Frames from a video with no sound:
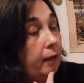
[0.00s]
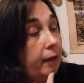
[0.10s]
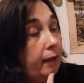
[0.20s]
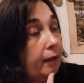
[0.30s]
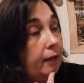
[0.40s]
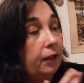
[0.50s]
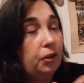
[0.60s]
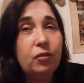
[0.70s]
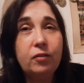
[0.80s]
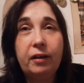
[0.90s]
And I
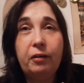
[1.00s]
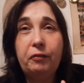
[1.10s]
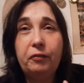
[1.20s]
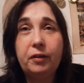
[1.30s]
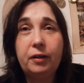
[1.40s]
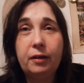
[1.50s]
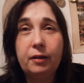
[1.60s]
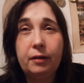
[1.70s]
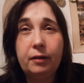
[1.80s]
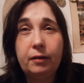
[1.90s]
just loved
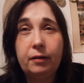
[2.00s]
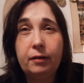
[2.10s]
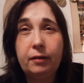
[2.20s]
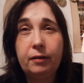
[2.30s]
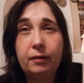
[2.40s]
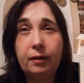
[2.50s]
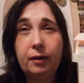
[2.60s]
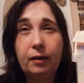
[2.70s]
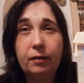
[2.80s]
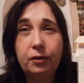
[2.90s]
the
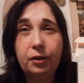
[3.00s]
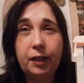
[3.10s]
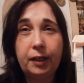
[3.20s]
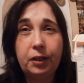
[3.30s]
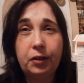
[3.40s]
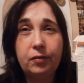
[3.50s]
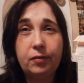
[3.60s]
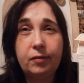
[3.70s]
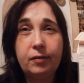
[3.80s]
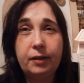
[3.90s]
color
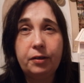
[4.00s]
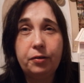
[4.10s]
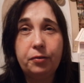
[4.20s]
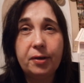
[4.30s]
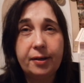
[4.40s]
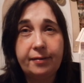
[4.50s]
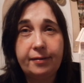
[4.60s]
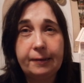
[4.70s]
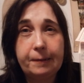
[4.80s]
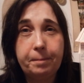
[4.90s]
changes in her dress.